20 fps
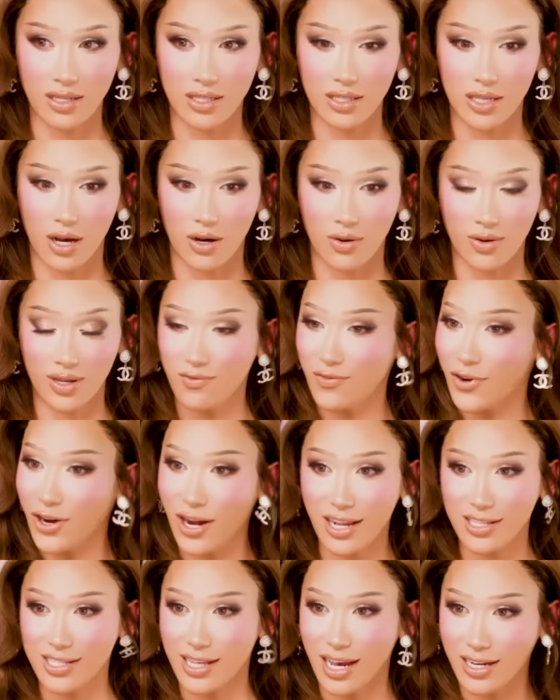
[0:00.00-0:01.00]
so mm -hmm. very
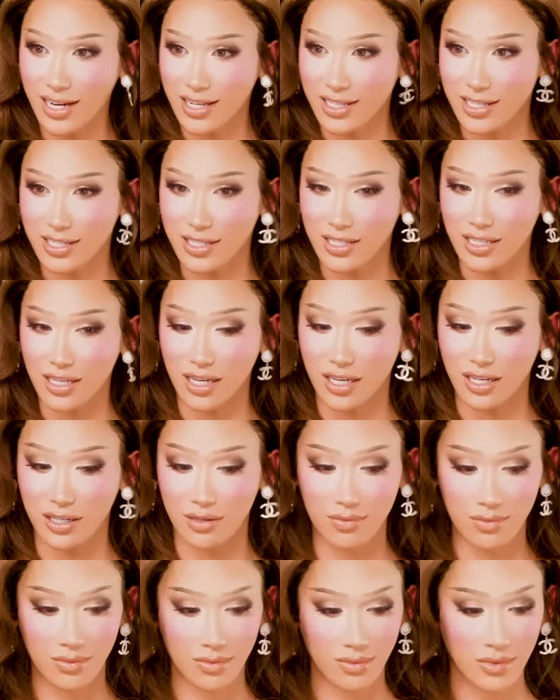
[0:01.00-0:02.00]
exciting to see
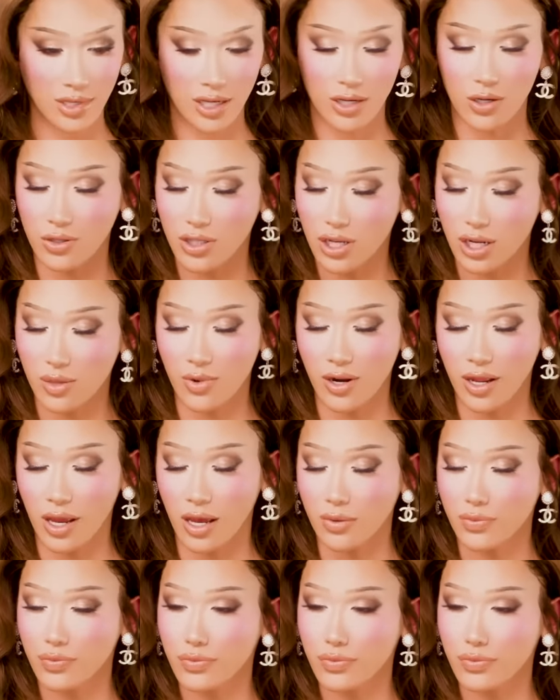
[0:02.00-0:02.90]
who's going to bring it.